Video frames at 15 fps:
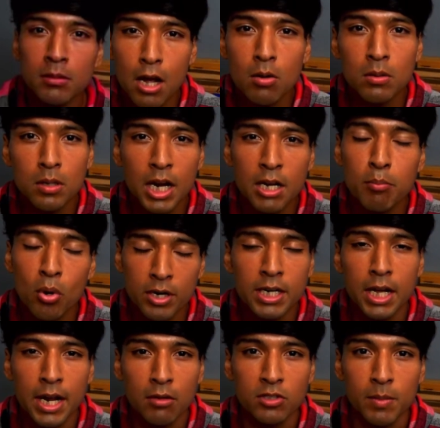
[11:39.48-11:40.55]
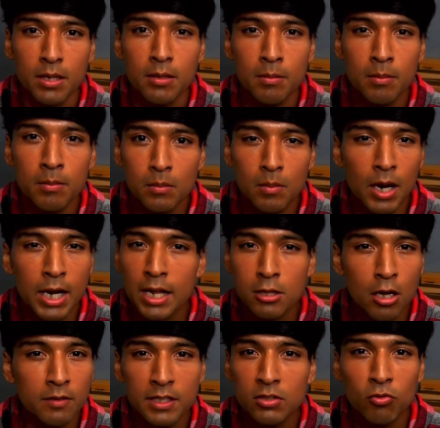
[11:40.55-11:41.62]
Now, an important announcement. And I
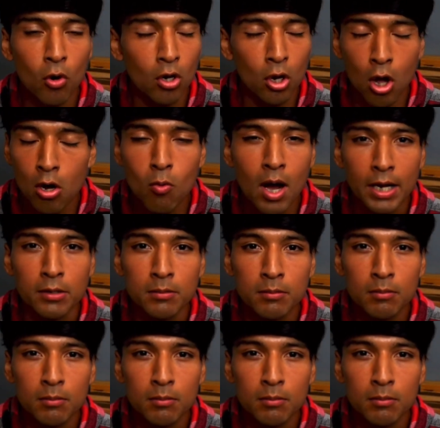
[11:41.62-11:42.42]
thought of this for a long while.